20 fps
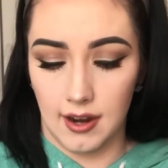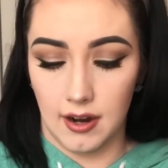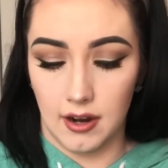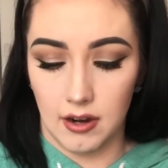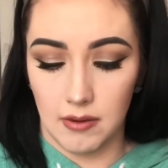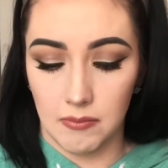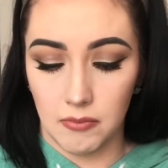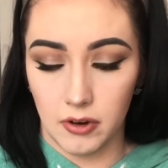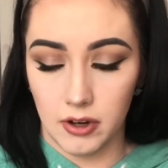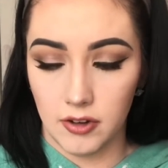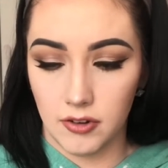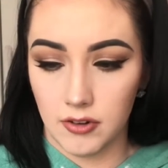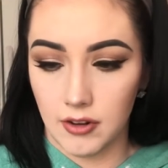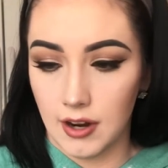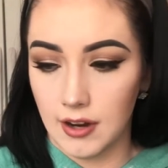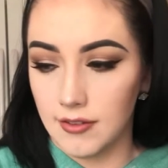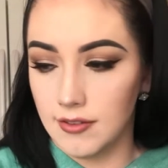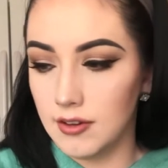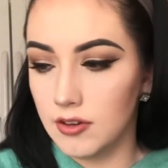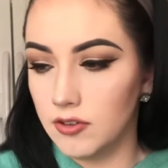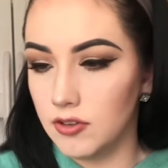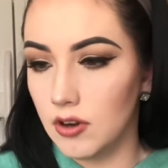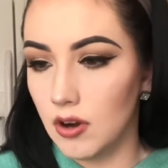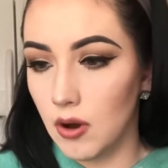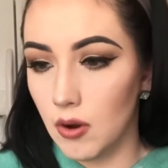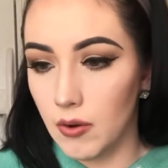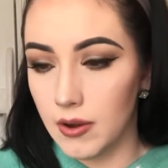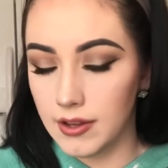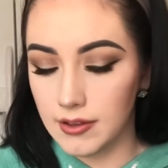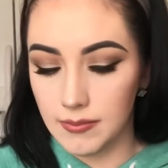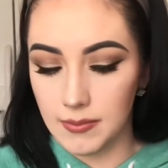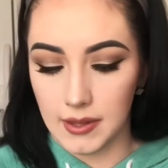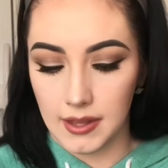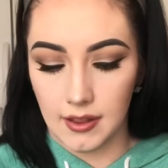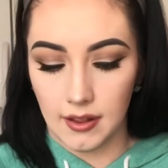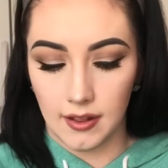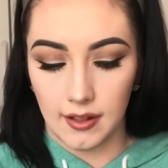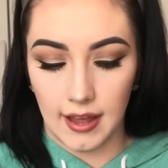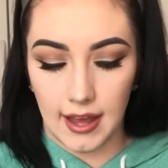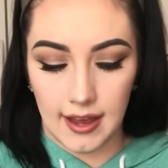Your moisturizer should always be
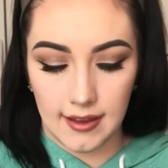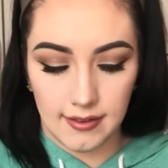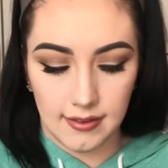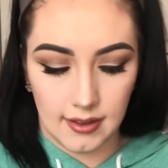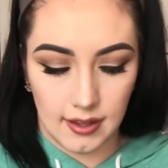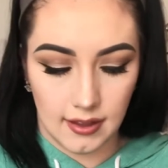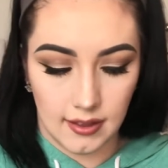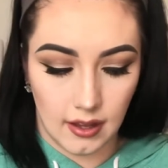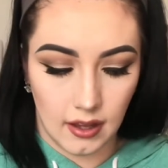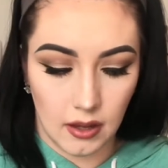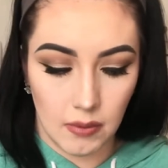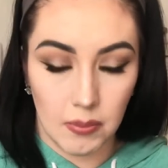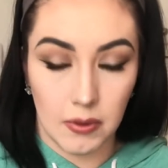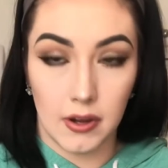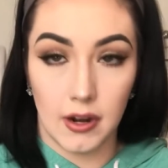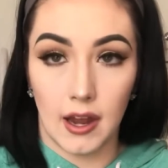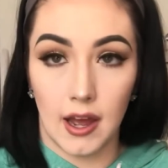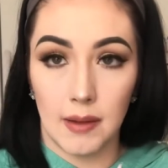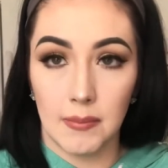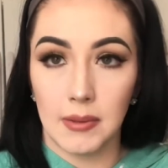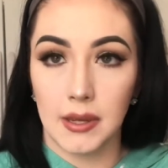the last thing that you put on,